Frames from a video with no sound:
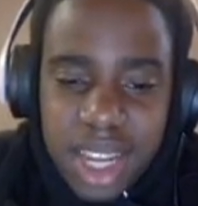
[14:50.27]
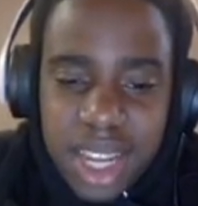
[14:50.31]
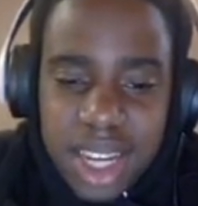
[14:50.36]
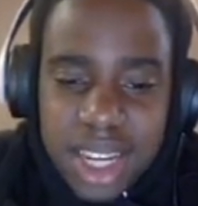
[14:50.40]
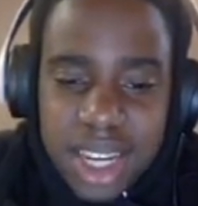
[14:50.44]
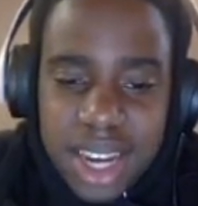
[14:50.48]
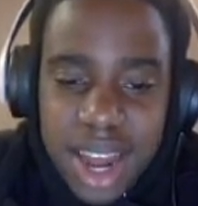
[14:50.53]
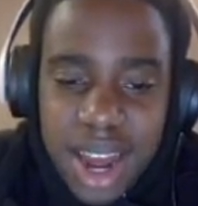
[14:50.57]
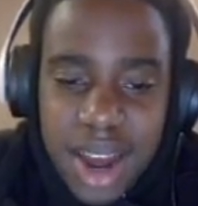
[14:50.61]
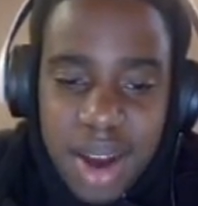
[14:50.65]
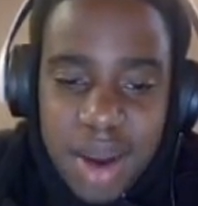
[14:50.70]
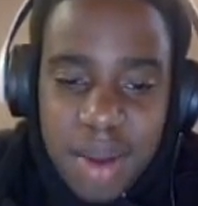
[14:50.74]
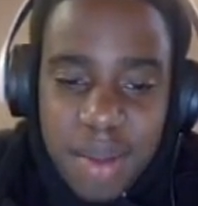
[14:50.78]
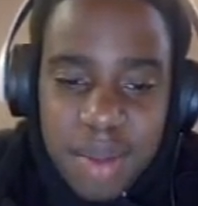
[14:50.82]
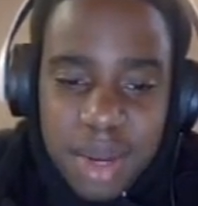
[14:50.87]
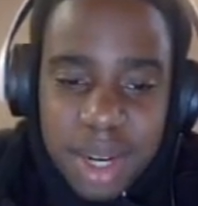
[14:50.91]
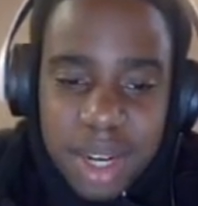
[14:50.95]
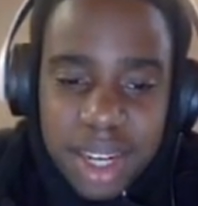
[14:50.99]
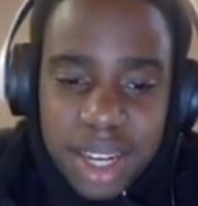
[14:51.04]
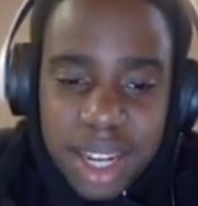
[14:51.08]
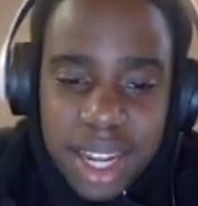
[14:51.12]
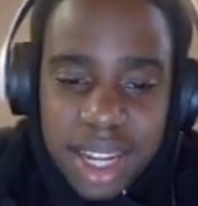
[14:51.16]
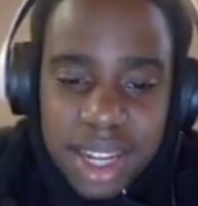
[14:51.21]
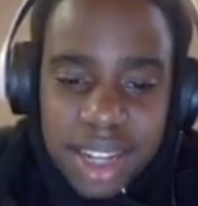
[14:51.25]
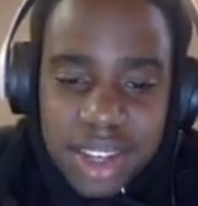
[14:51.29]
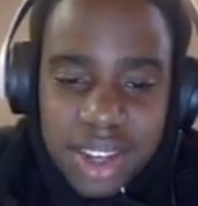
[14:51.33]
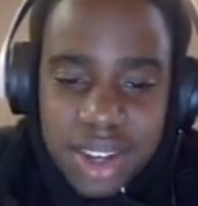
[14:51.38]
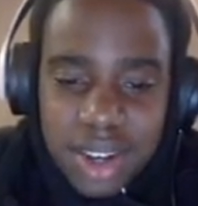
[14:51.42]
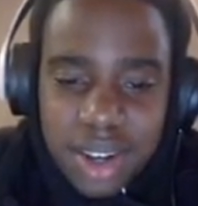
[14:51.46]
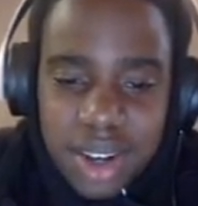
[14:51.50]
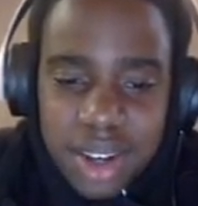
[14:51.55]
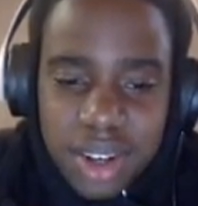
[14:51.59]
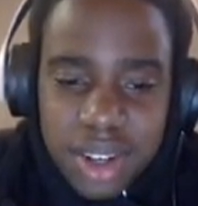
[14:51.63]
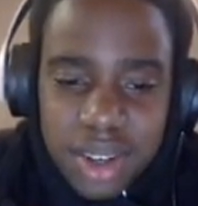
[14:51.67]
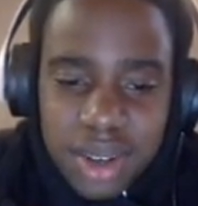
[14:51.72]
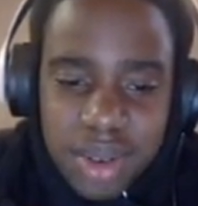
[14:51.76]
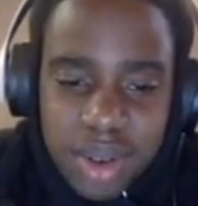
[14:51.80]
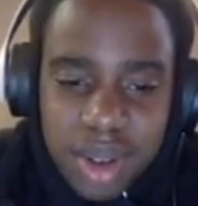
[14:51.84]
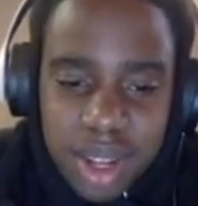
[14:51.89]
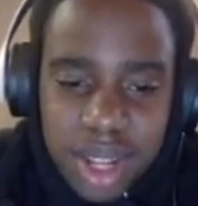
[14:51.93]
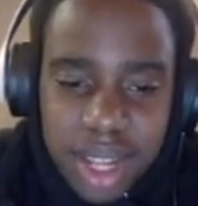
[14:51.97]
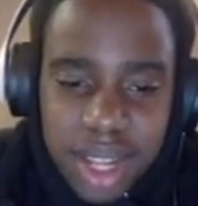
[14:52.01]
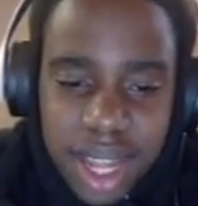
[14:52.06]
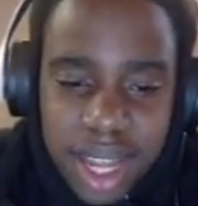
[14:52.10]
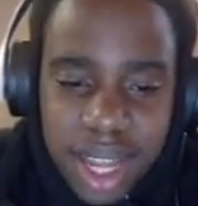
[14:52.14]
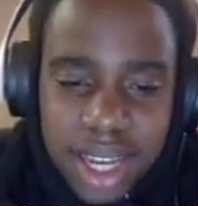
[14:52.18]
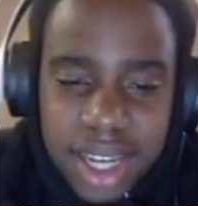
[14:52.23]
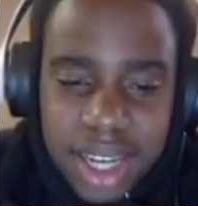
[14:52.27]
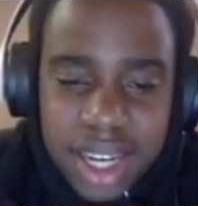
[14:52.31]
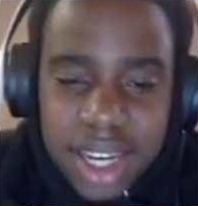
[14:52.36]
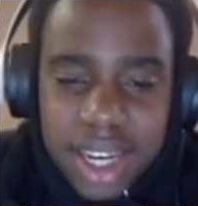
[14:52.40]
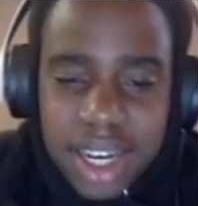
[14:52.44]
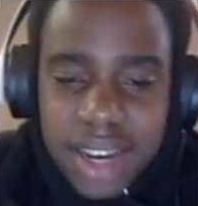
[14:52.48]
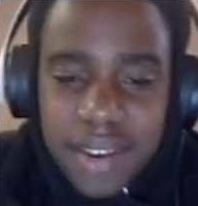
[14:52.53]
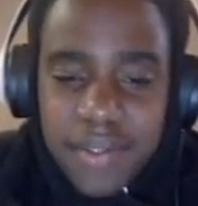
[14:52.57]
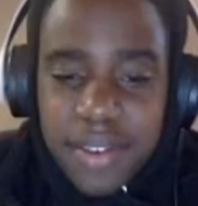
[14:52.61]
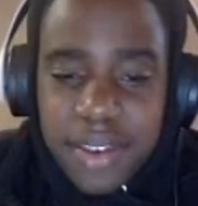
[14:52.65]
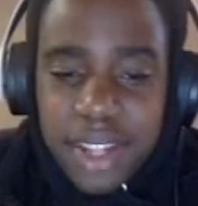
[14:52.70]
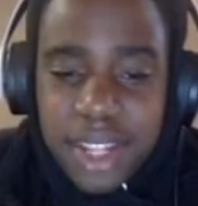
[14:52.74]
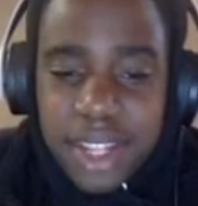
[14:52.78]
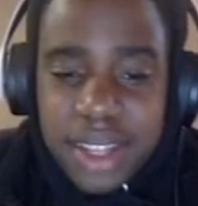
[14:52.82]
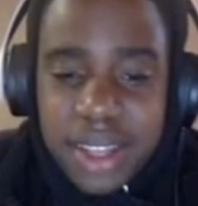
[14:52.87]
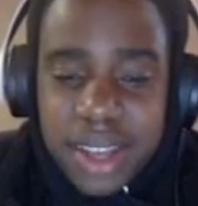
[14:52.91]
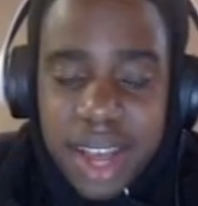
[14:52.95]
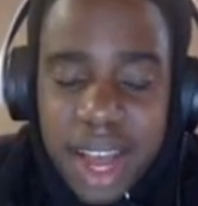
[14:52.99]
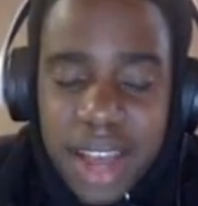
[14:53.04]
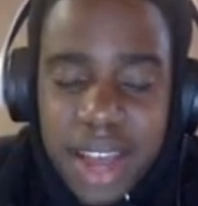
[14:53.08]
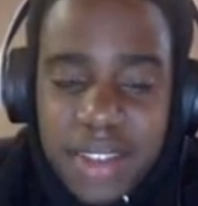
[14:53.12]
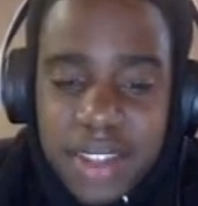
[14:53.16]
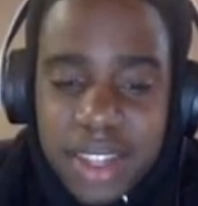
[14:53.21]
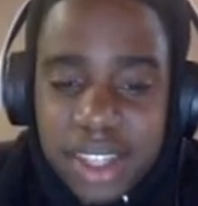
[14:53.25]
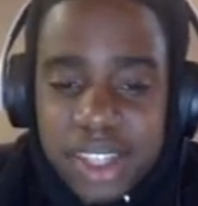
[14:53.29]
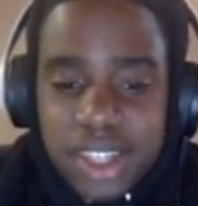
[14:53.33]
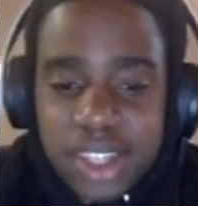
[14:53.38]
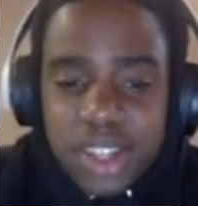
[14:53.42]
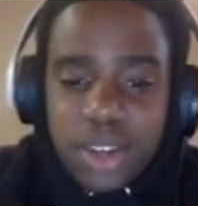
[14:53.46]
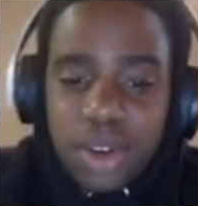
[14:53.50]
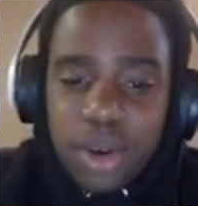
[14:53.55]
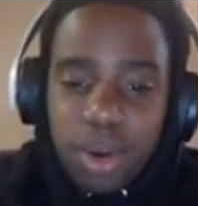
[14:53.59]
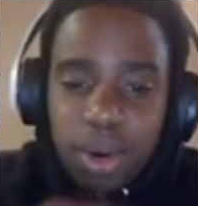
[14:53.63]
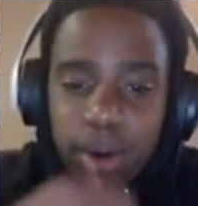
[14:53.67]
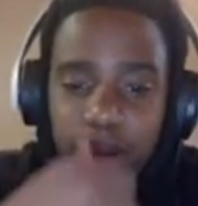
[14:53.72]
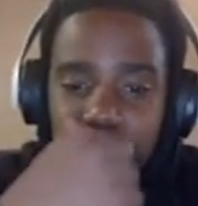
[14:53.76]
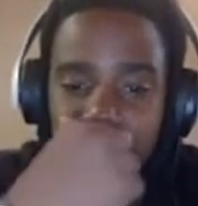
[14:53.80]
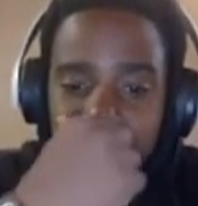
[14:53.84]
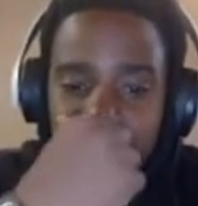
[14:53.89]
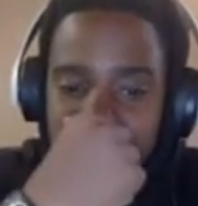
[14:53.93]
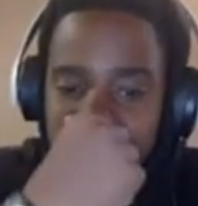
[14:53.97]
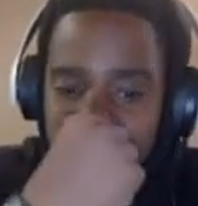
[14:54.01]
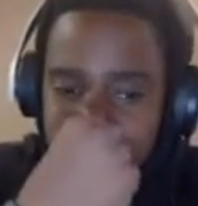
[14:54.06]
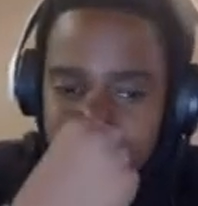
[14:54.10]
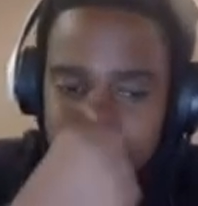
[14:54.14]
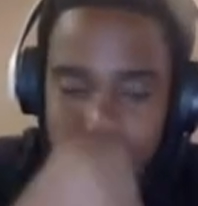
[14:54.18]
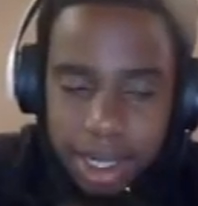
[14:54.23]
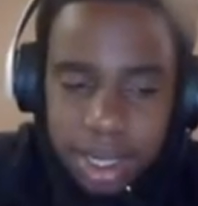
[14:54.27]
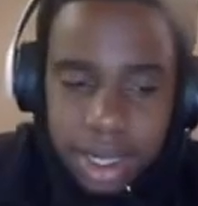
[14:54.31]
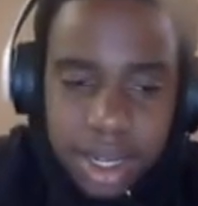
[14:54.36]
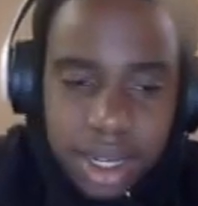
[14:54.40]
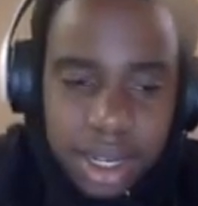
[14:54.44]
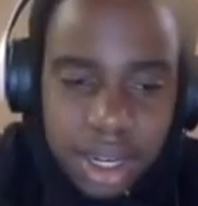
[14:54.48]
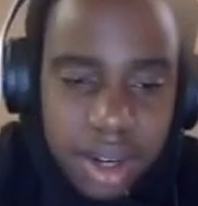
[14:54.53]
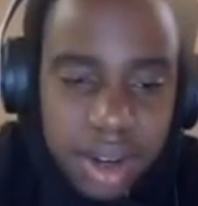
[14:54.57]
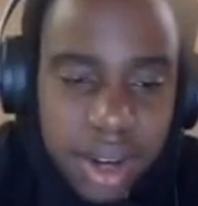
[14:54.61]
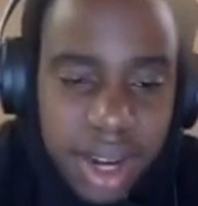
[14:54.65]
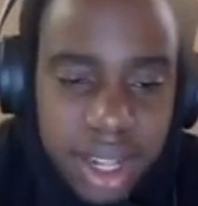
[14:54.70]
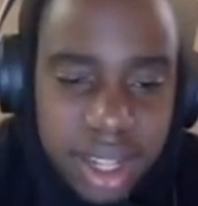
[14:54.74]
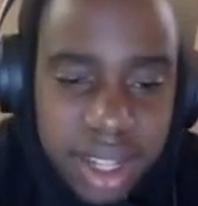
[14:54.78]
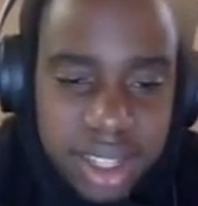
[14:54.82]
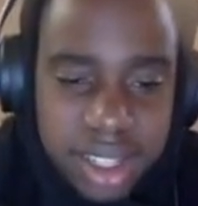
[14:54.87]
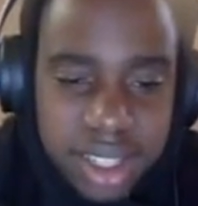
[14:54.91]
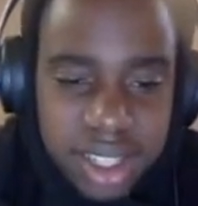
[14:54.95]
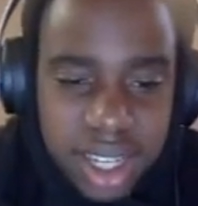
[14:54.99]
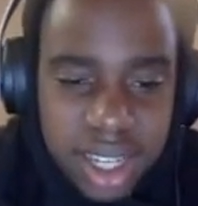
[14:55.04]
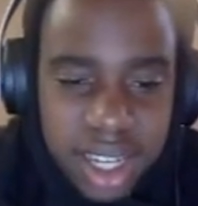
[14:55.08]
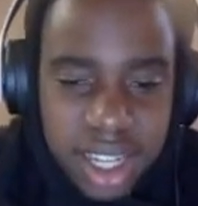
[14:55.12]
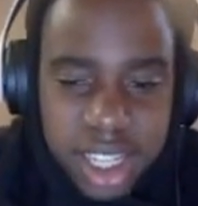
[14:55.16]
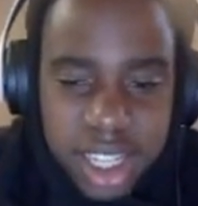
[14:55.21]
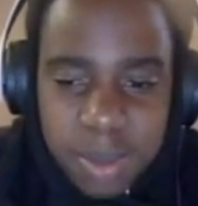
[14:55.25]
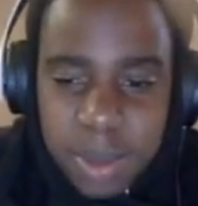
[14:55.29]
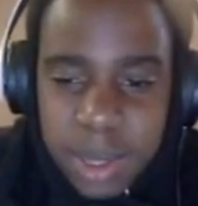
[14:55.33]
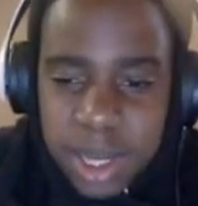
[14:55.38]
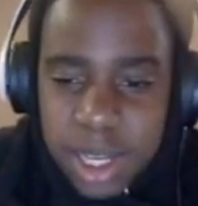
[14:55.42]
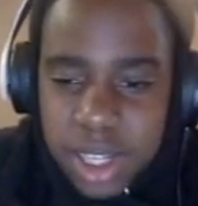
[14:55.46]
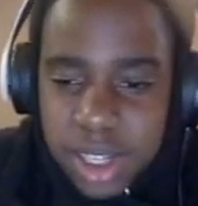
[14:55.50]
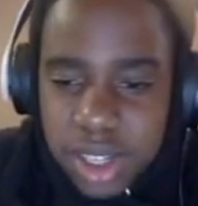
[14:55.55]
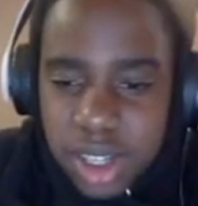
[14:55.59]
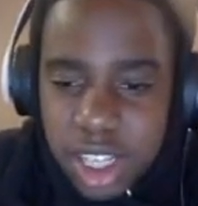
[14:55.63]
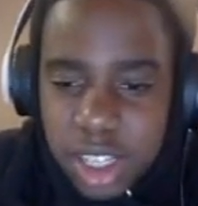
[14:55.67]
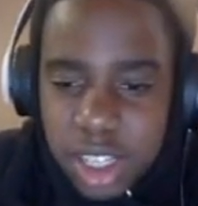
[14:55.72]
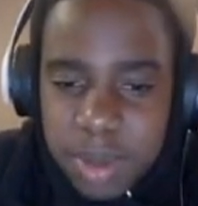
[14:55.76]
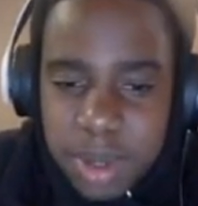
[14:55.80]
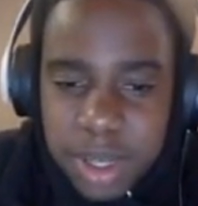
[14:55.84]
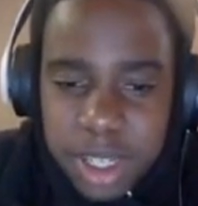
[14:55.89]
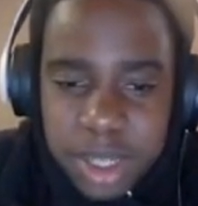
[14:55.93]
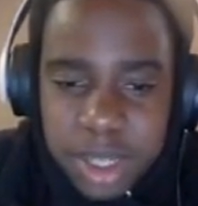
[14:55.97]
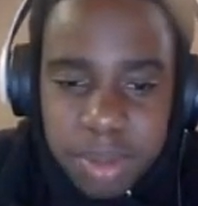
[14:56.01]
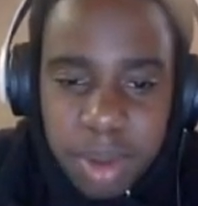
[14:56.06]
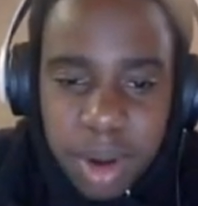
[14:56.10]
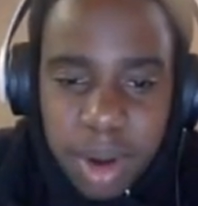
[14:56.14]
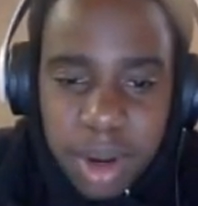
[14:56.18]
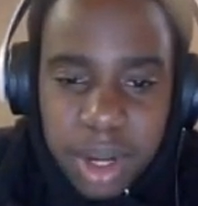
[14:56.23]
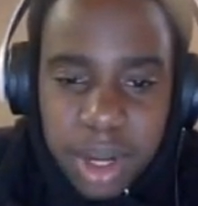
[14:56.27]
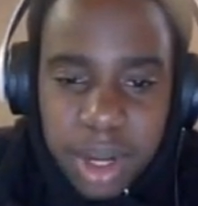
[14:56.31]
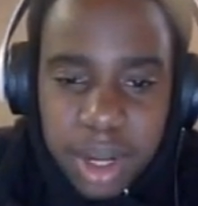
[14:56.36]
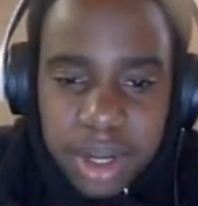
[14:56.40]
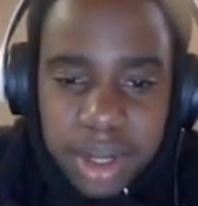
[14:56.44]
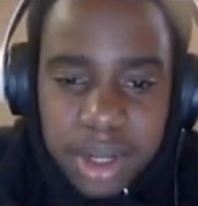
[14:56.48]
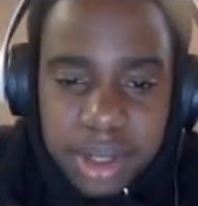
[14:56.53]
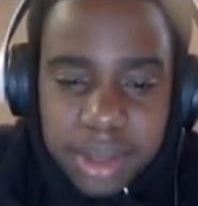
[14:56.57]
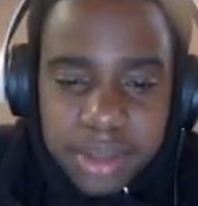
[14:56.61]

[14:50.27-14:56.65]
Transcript: Now I'm going to enter, do all that. For the tie, the score, all right, let's look, let's be, let's be smart here.